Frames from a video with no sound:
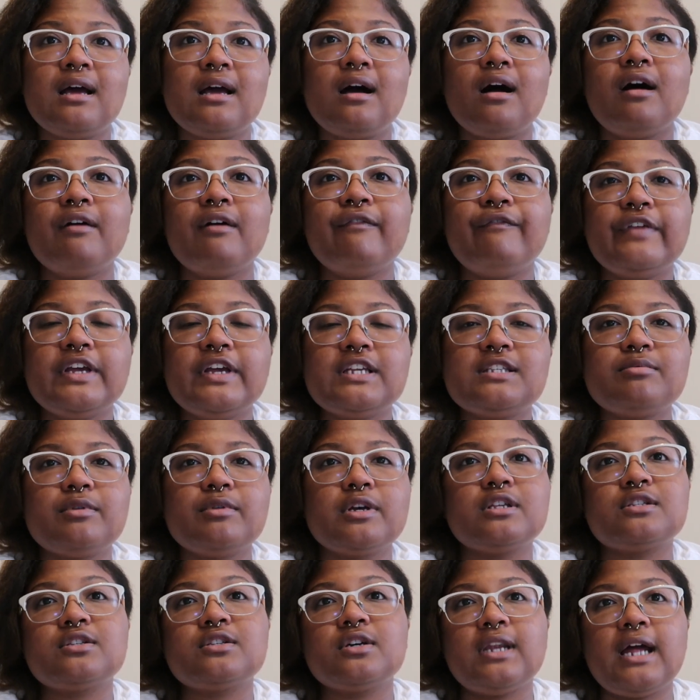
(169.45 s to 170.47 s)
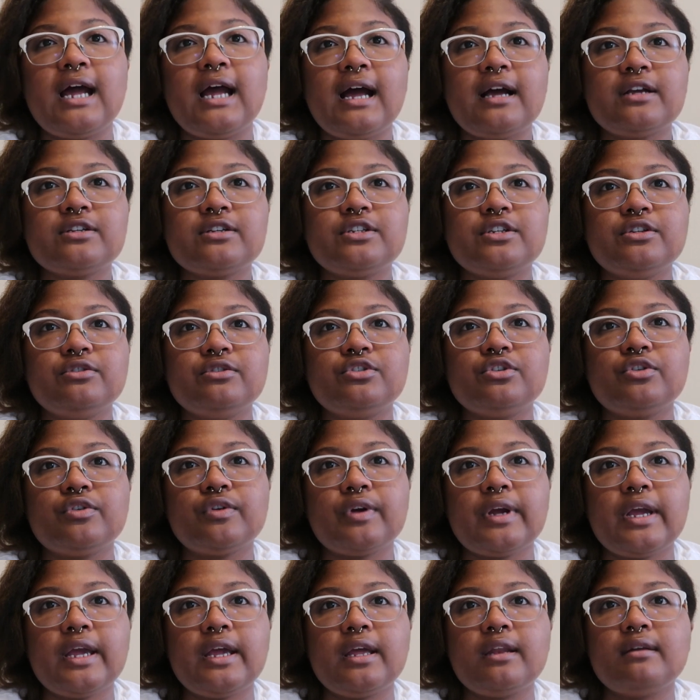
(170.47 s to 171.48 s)
on Facebook, it's going to ask you to
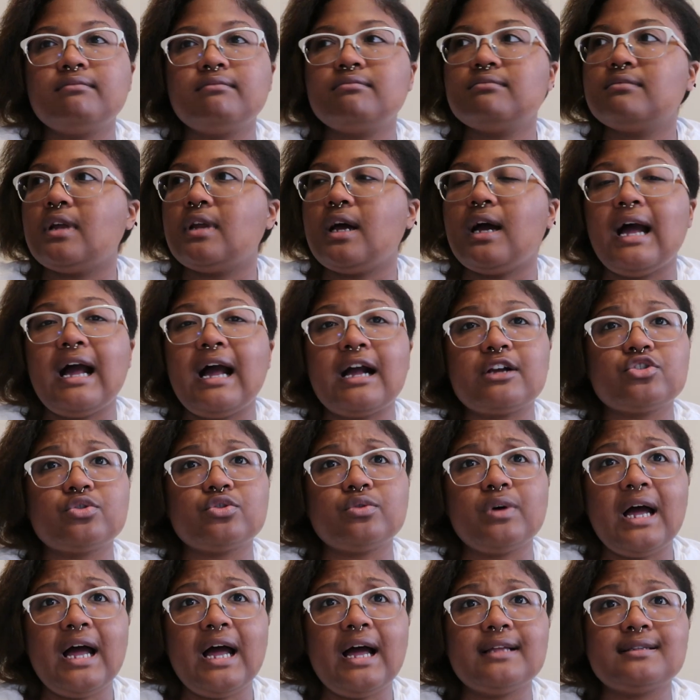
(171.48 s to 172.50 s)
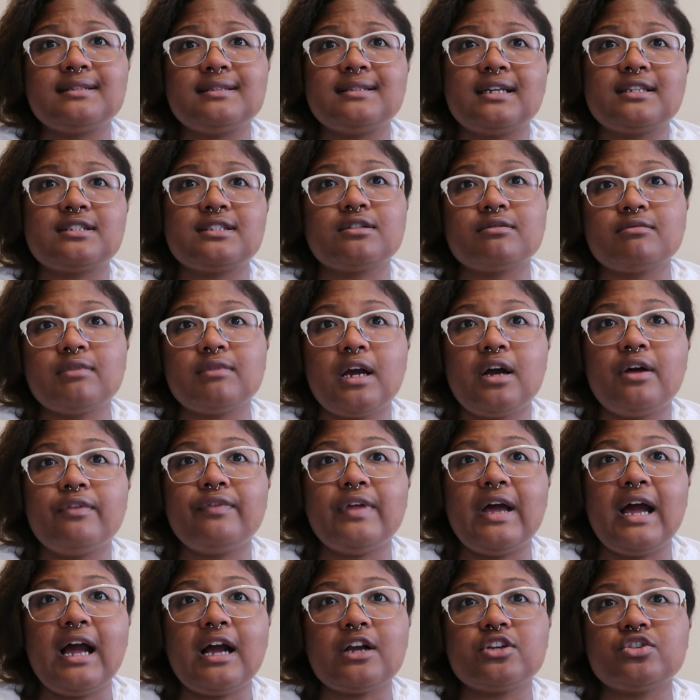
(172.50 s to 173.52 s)
create actual ads that surround
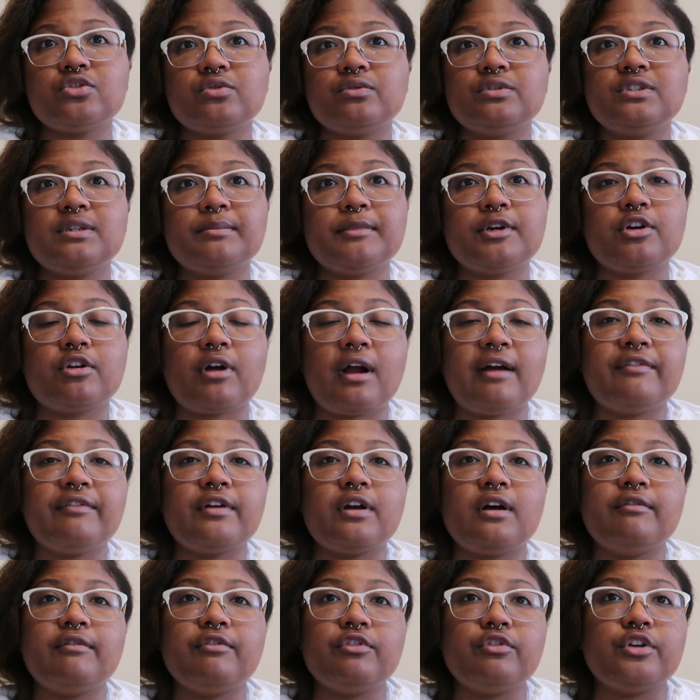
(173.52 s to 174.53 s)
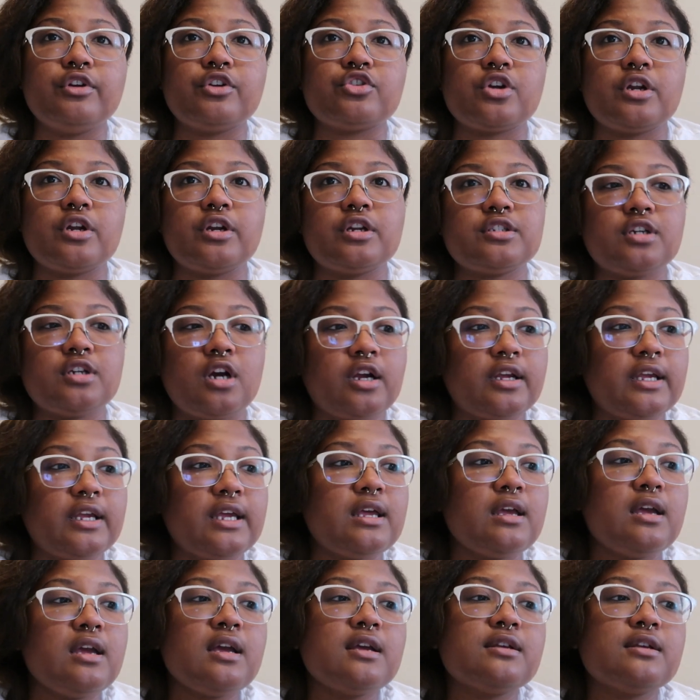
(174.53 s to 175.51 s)
the actual demographic of who you're trying to target.